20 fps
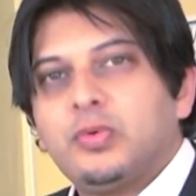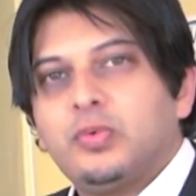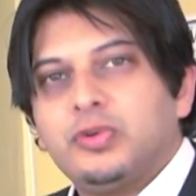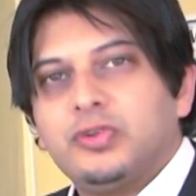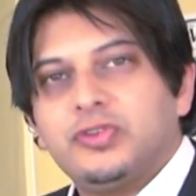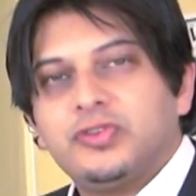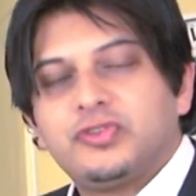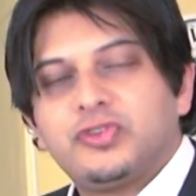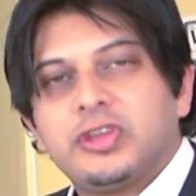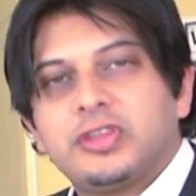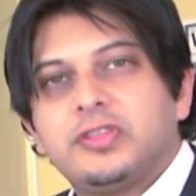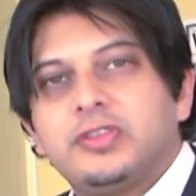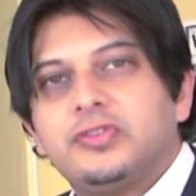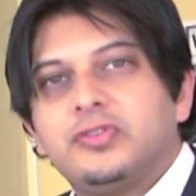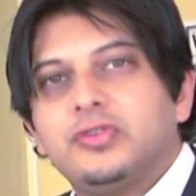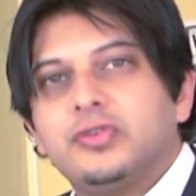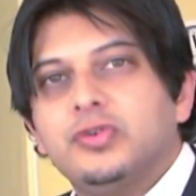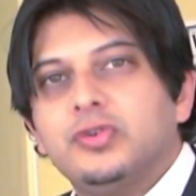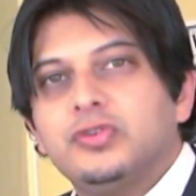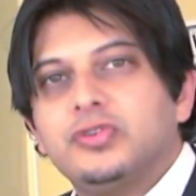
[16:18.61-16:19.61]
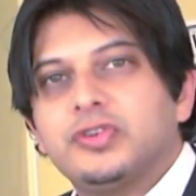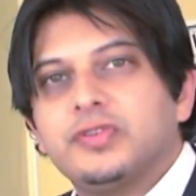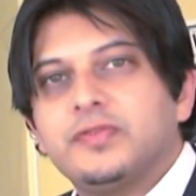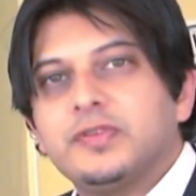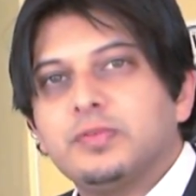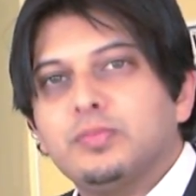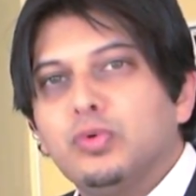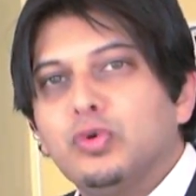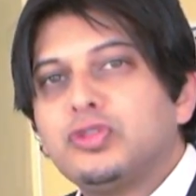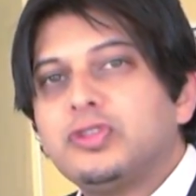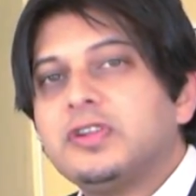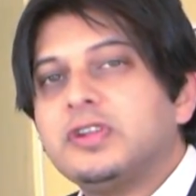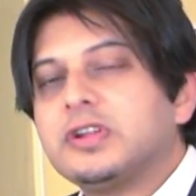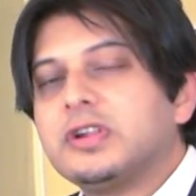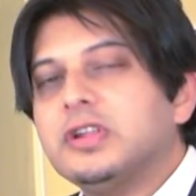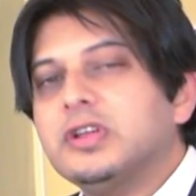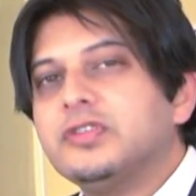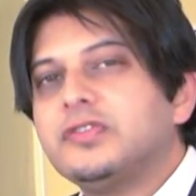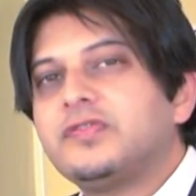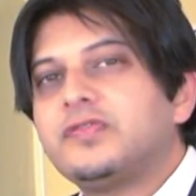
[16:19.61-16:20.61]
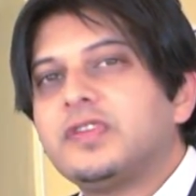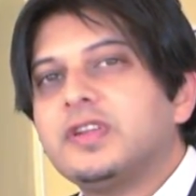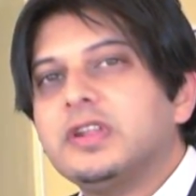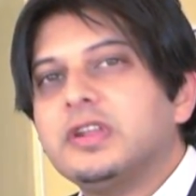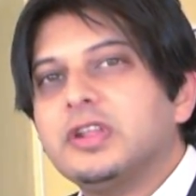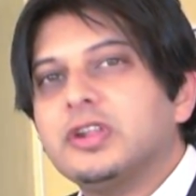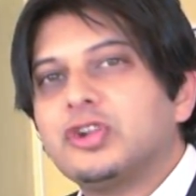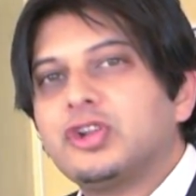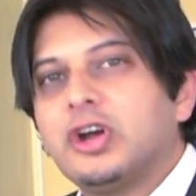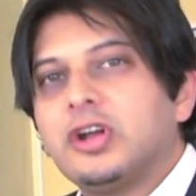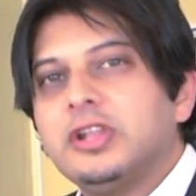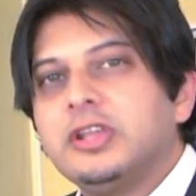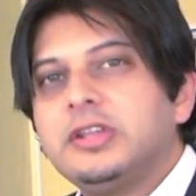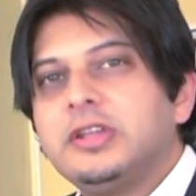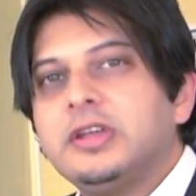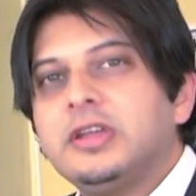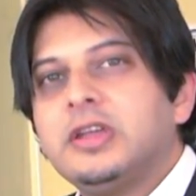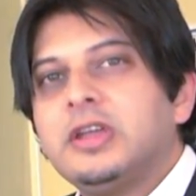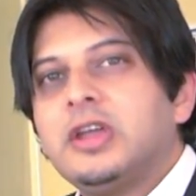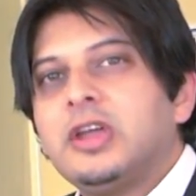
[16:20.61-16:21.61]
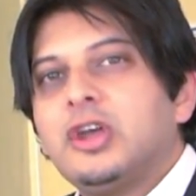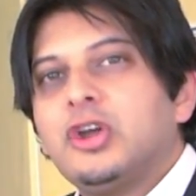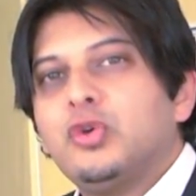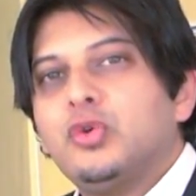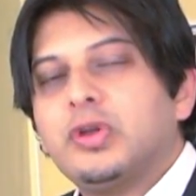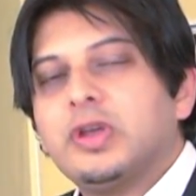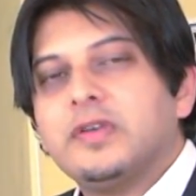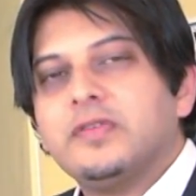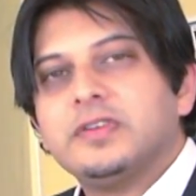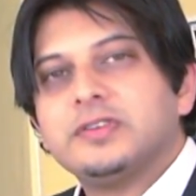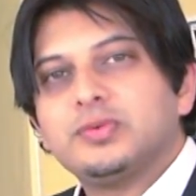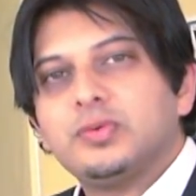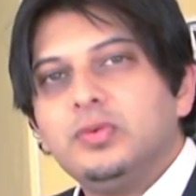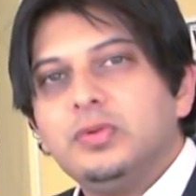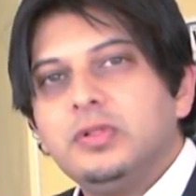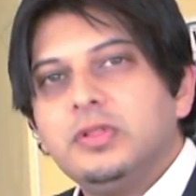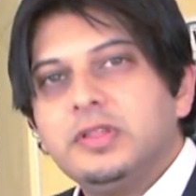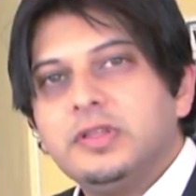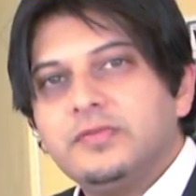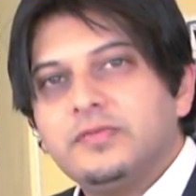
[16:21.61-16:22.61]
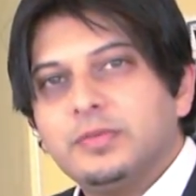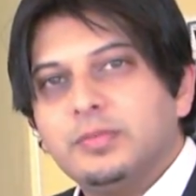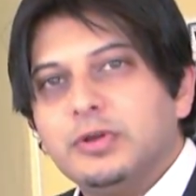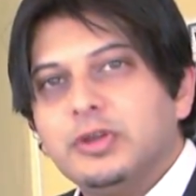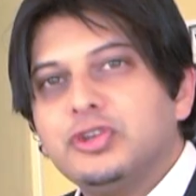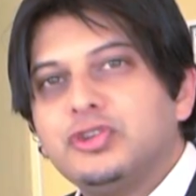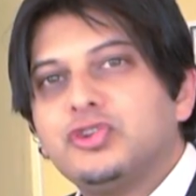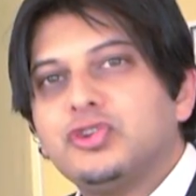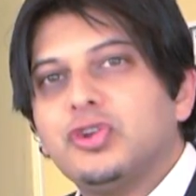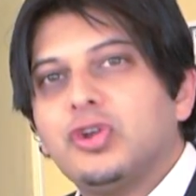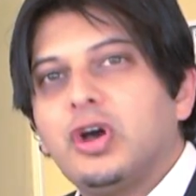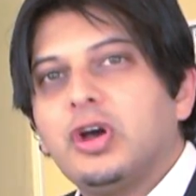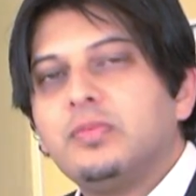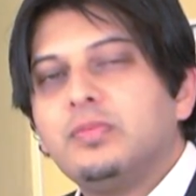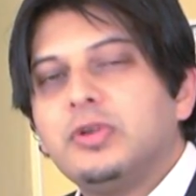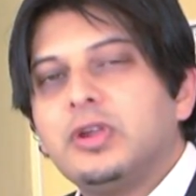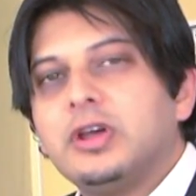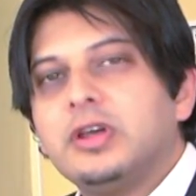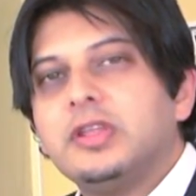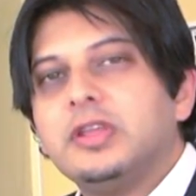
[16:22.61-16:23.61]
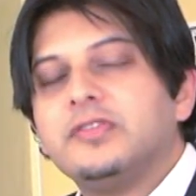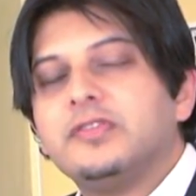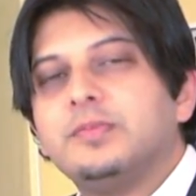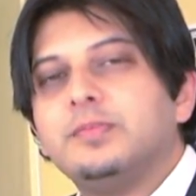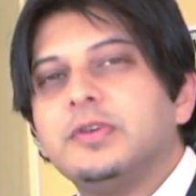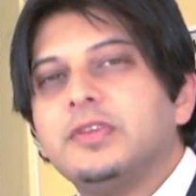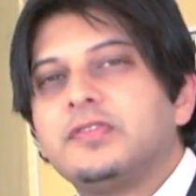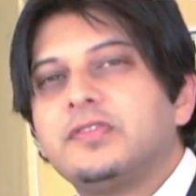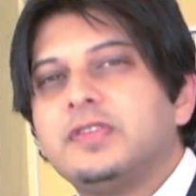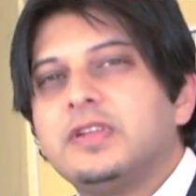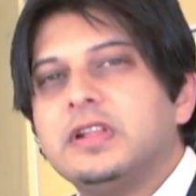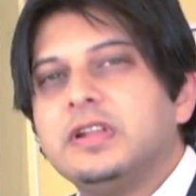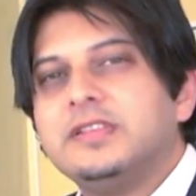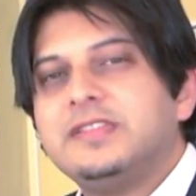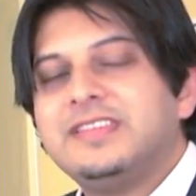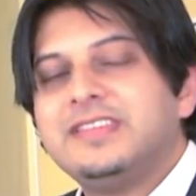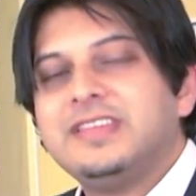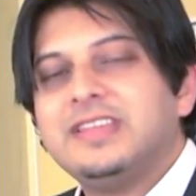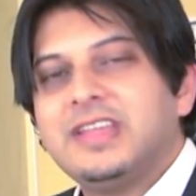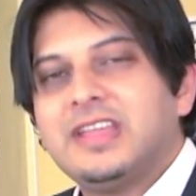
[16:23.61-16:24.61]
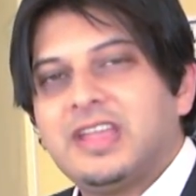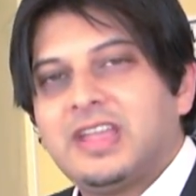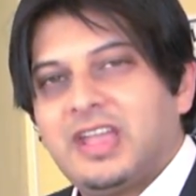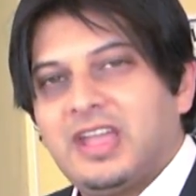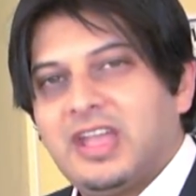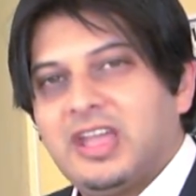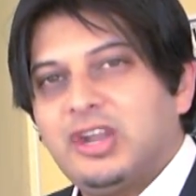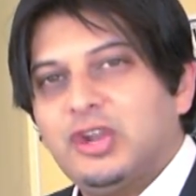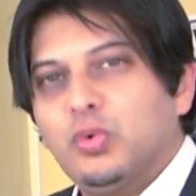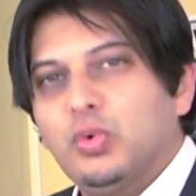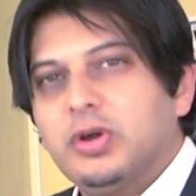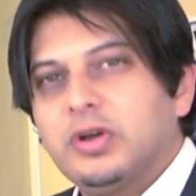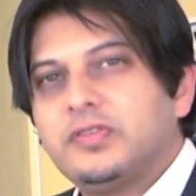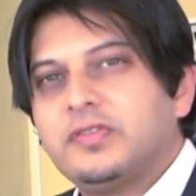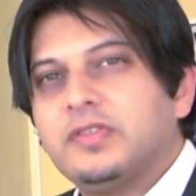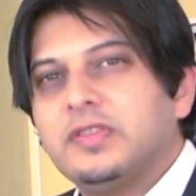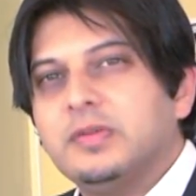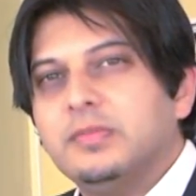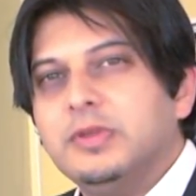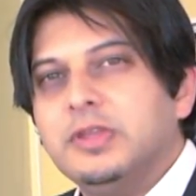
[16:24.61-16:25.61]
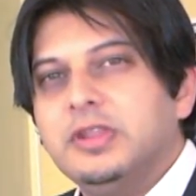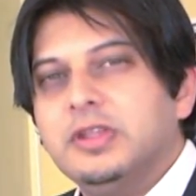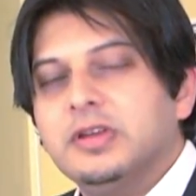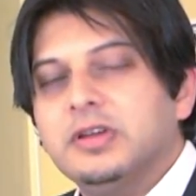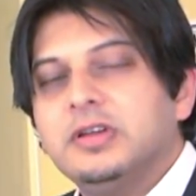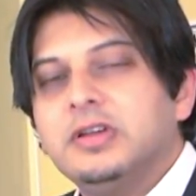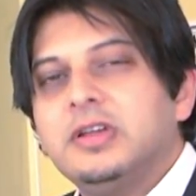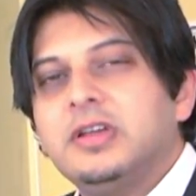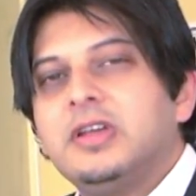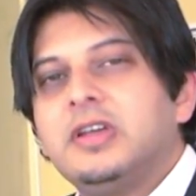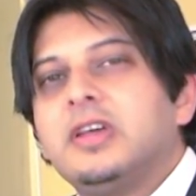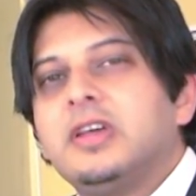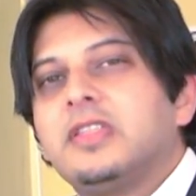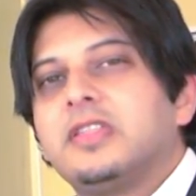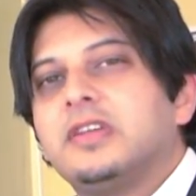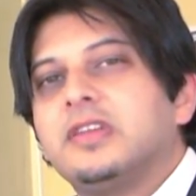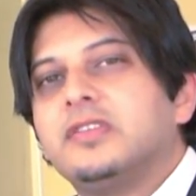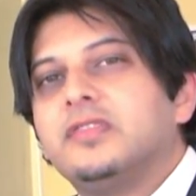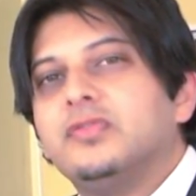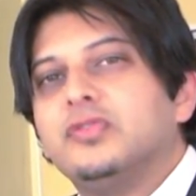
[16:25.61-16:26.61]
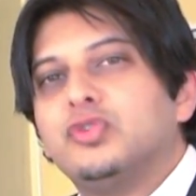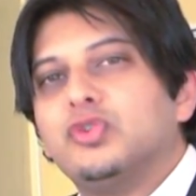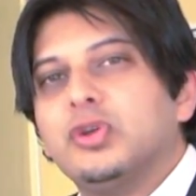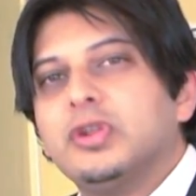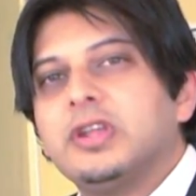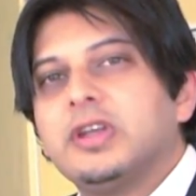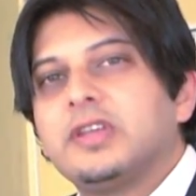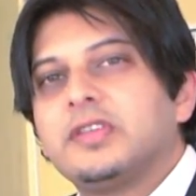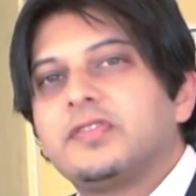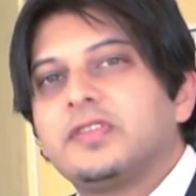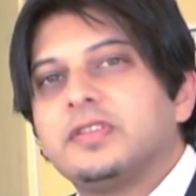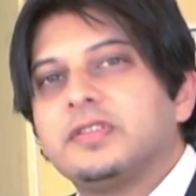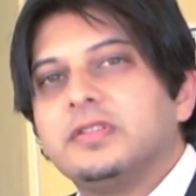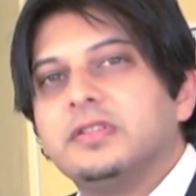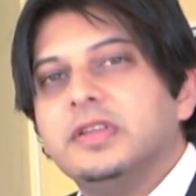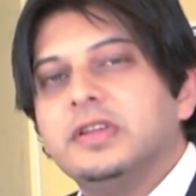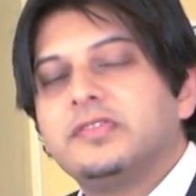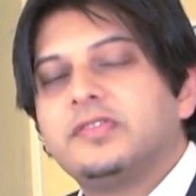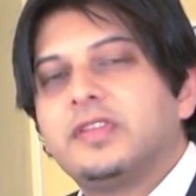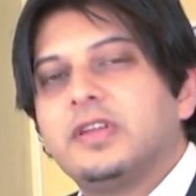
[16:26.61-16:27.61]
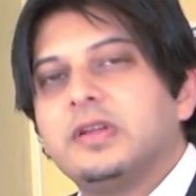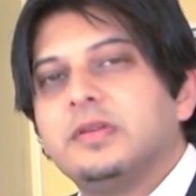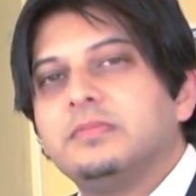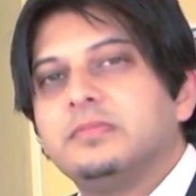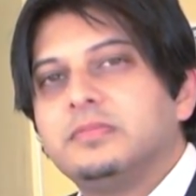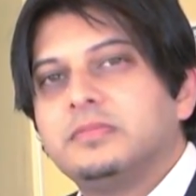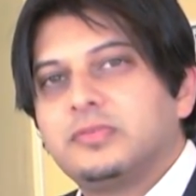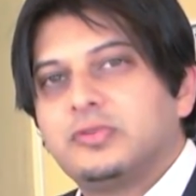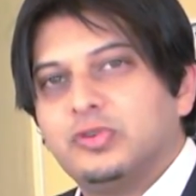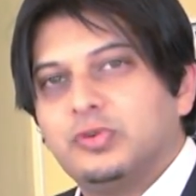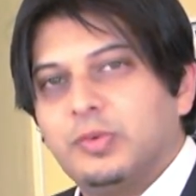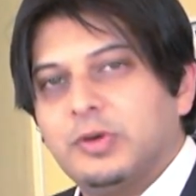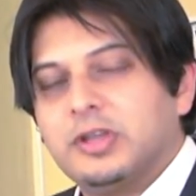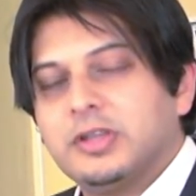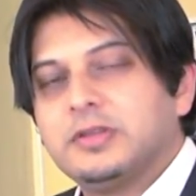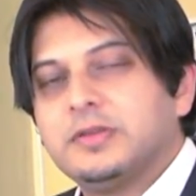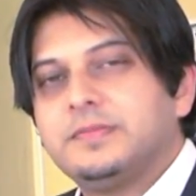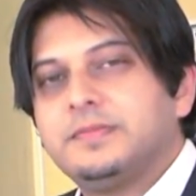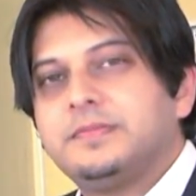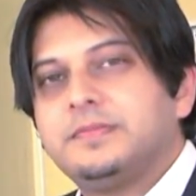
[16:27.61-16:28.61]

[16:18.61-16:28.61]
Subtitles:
We just chatted to Shafiq Morton, a close friend and colleague, who gave us all the information on Munadia as a personality and her works in the media. Thank you for joining us. Until next time, goodbye.